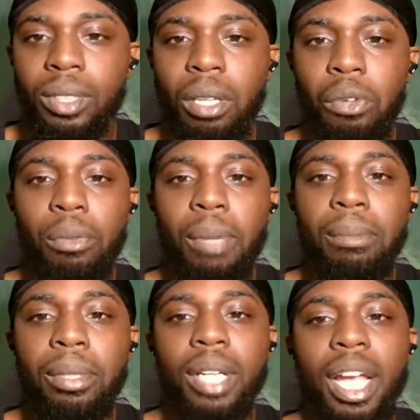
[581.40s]

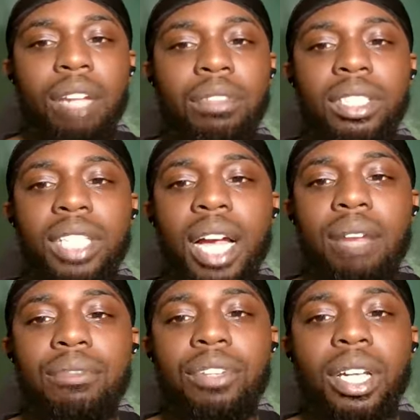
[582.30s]
remember, every
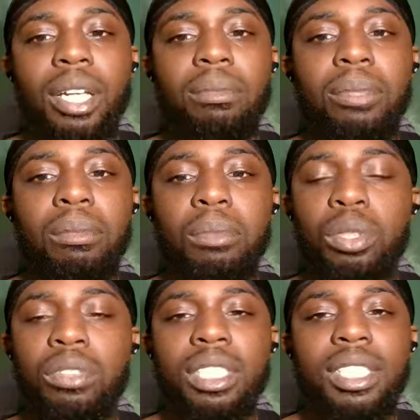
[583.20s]
time frame
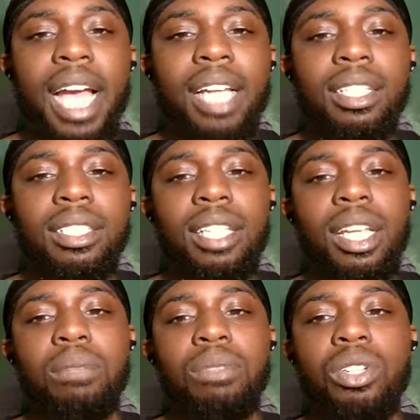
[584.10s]
moves exactly the
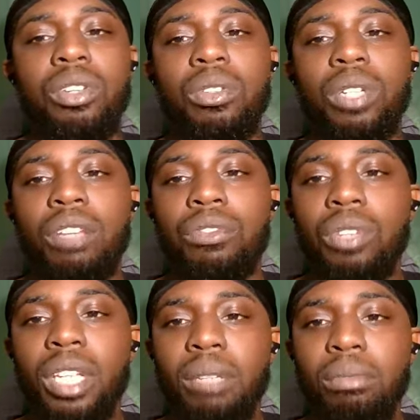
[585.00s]
same. So if
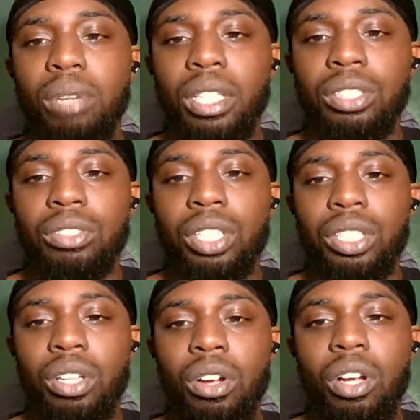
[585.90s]
you get a breaker
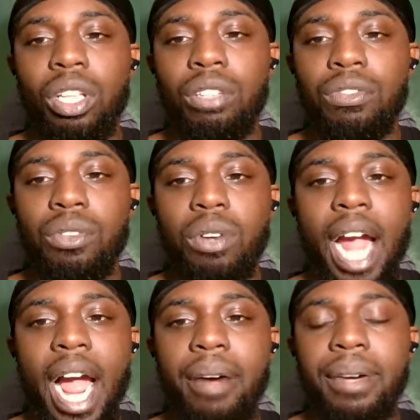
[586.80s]
structure on the 4
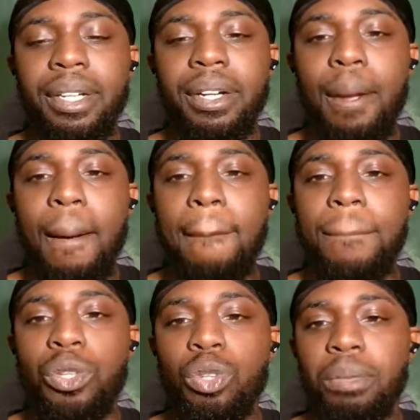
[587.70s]
hour,
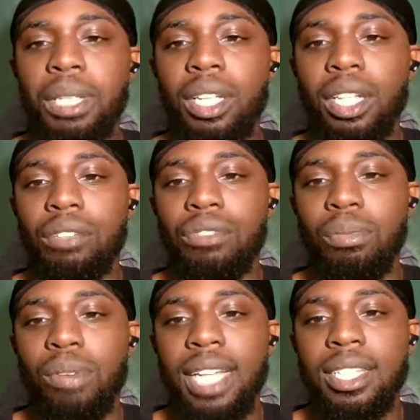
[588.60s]
you would be looking for
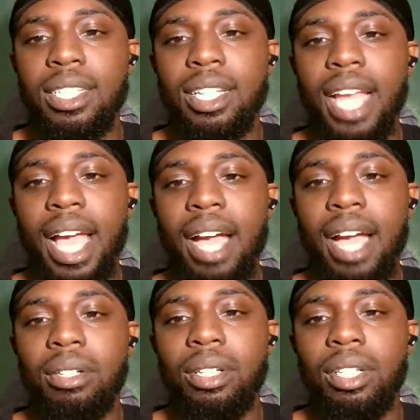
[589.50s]
price to
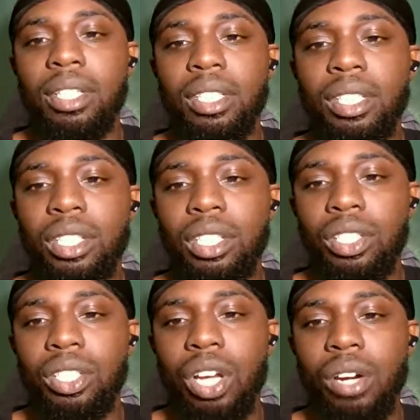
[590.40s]
now,
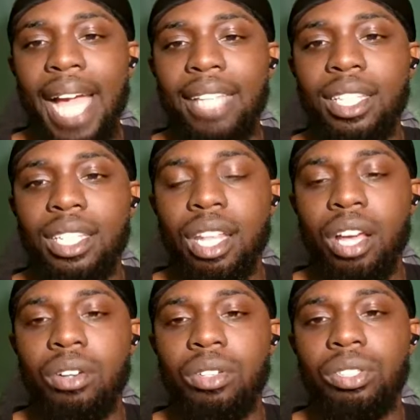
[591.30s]
at this
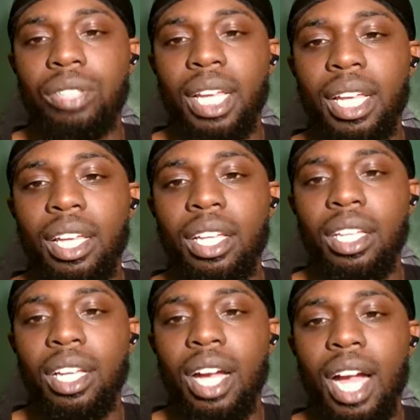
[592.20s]
low, create
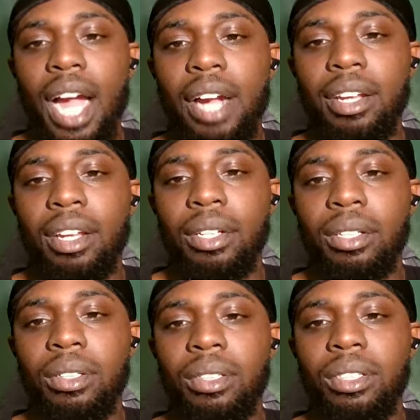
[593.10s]
a higher low,